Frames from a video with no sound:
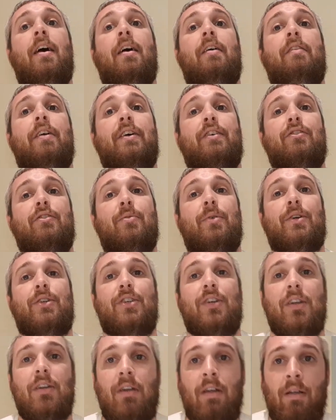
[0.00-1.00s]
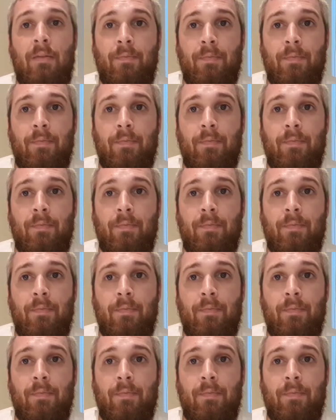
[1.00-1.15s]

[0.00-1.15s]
Thanks for watching.